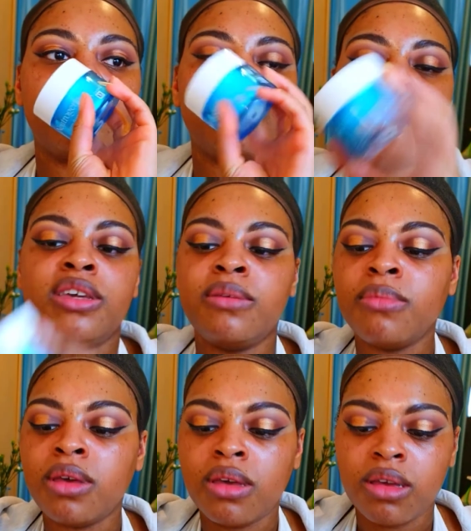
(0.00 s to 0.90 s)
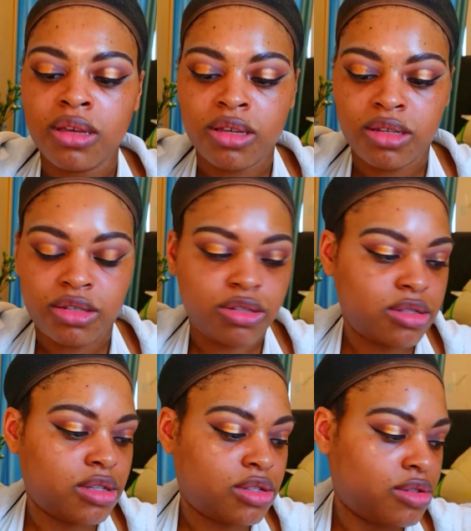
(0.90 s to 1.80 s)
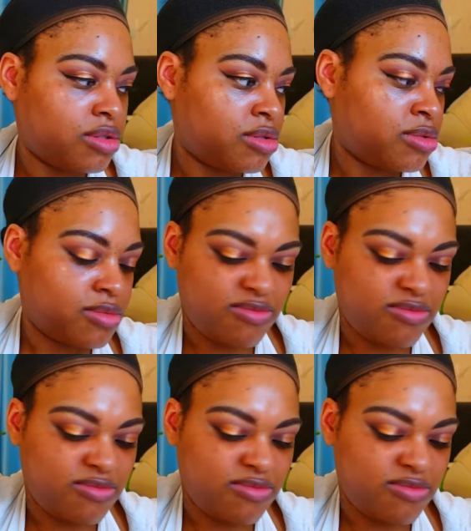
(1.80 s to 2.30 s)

cream just to